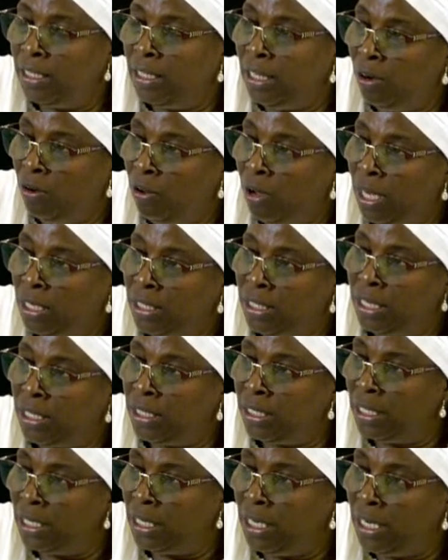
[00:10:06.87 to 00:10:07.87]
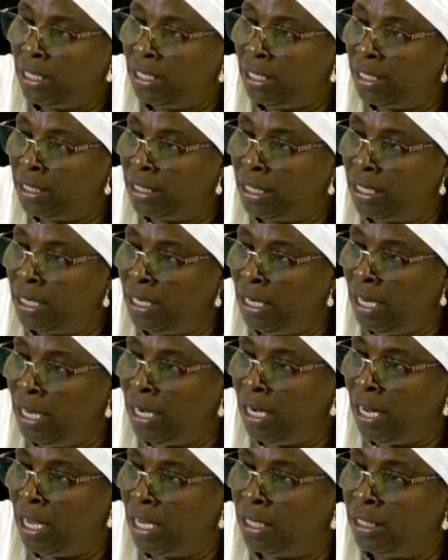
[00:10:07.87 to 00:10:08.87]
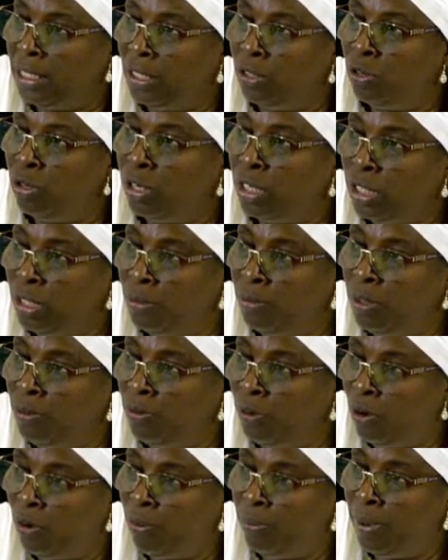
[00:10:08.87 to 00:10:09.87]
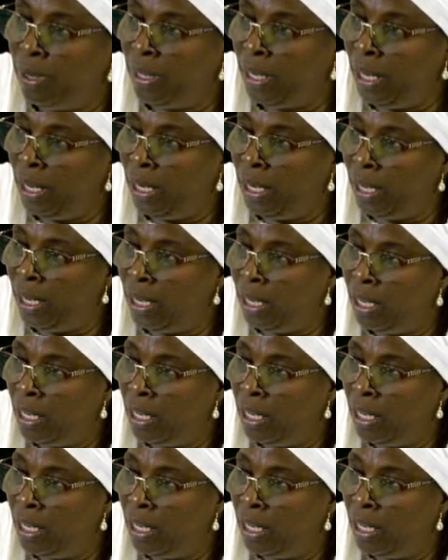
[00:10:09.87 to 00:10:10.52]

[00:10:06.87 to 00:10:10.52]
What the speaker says: The law has designated certain area as the tourism development area.